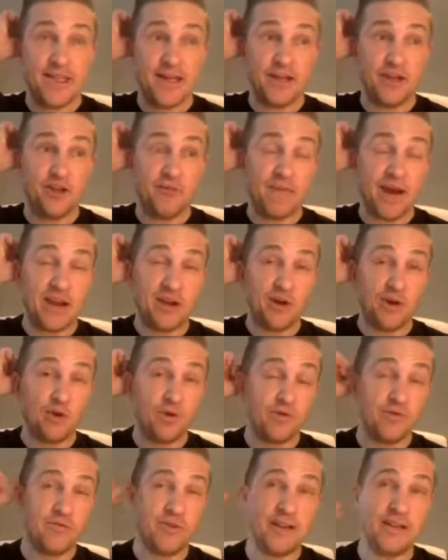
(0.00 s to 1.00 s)
then you might
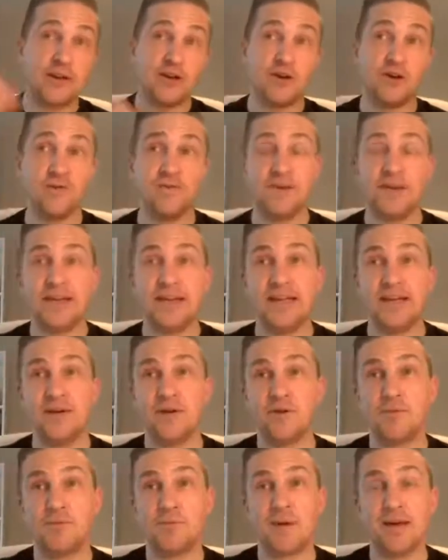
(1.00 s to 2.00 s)
know of Leon.
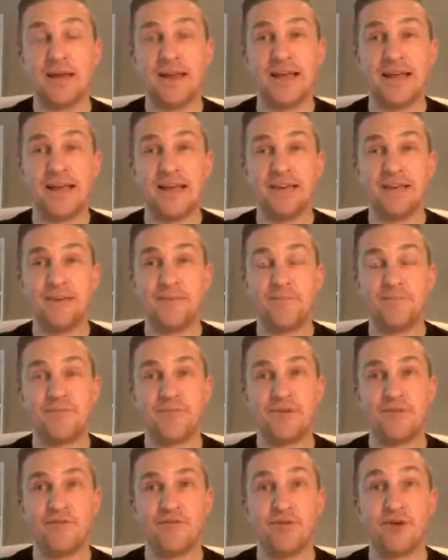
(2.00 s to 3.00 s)
Leon played
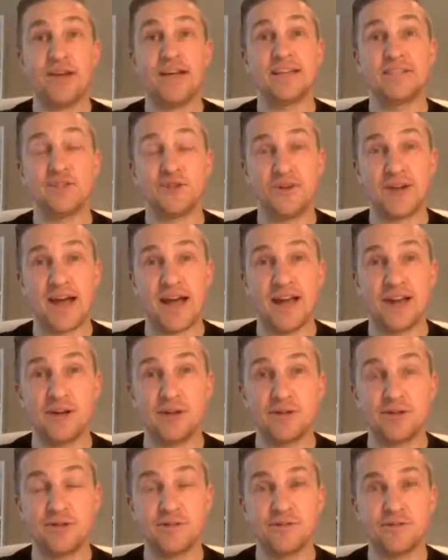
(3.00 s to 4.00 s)
for Leicester
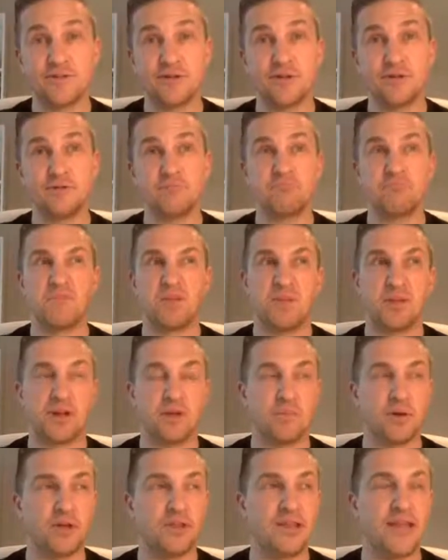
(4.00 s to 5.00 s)
Tigers for I
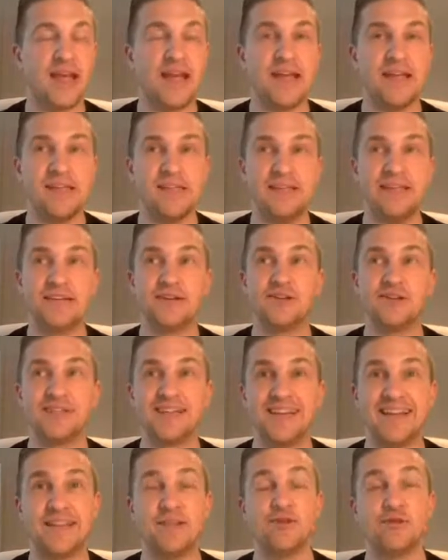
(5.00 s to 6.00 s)
think about 10 years.
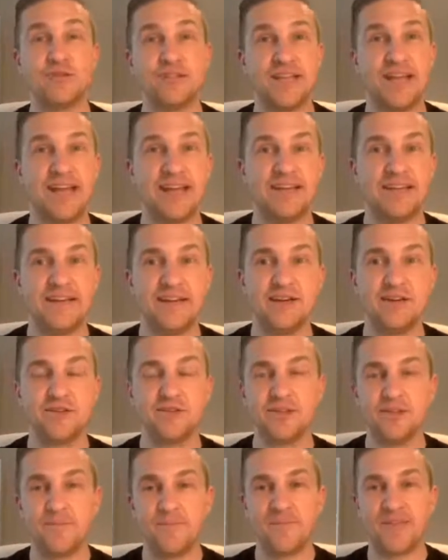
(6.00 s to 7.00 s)
And in those 10
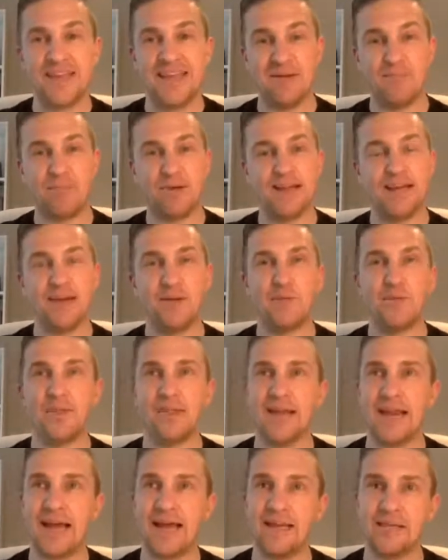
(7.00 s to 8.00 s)
years, he played with
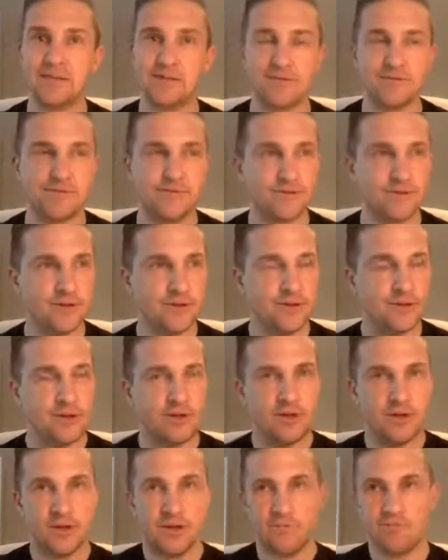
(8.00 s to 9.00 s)
the likes of
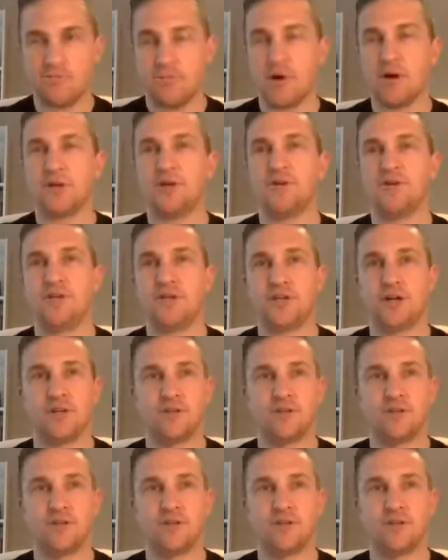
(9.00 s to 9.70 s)
Martin